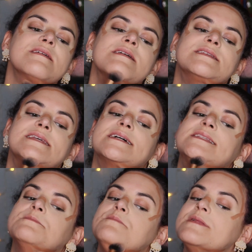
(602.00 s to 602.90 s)
it
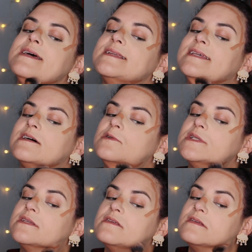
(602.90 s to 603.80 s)
does blend
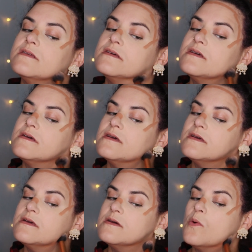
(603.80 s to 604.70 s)
out
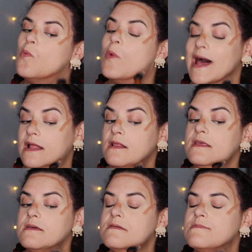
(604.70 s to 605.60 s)

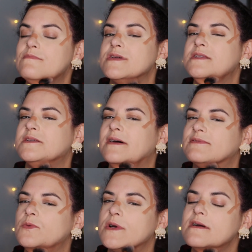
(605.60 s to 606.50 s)
well, but you do
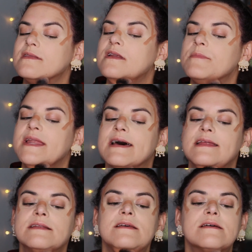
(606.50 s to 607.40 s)
have to work a little bit
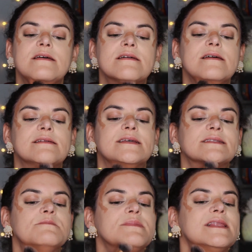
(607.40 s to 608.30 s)
at it. It
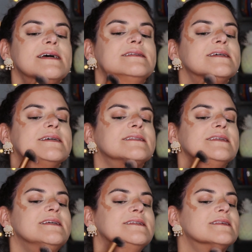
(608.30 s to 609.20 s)
doesn't blend as
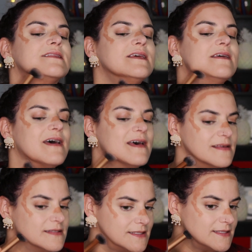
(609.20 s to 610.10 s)
easily
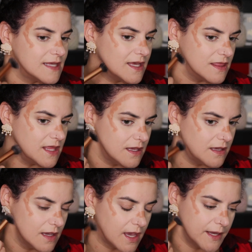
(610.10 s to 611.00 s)
as, say,
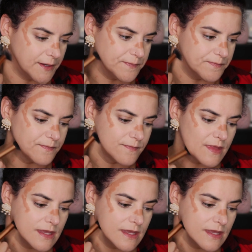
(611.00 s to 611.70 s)
the um,